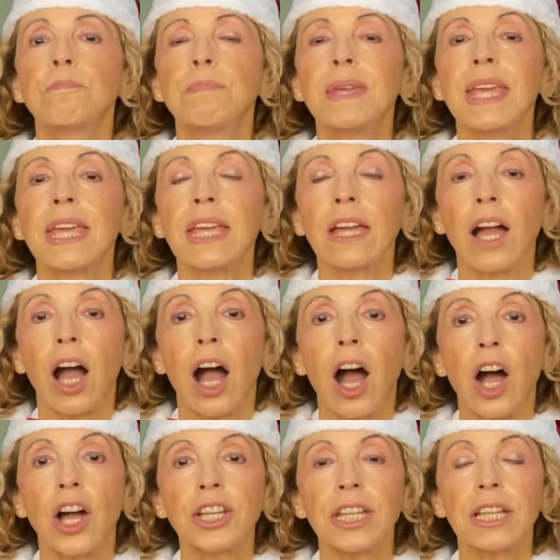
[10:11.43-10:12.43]
being
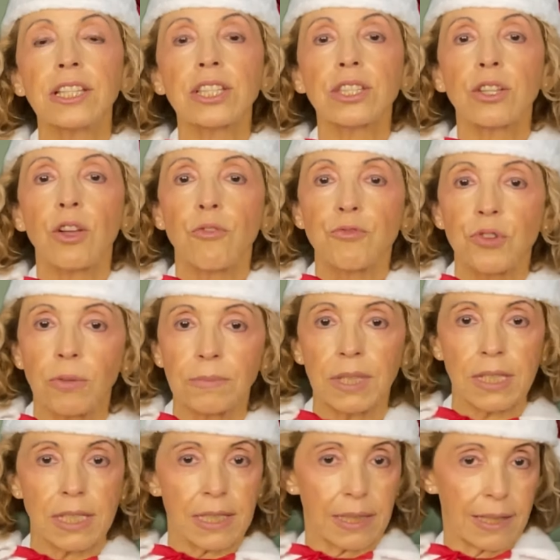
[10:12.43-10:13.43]
honest from
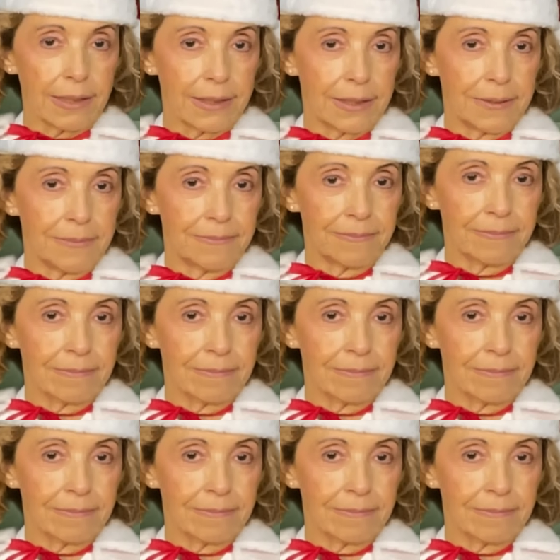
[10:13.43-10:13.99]
the start.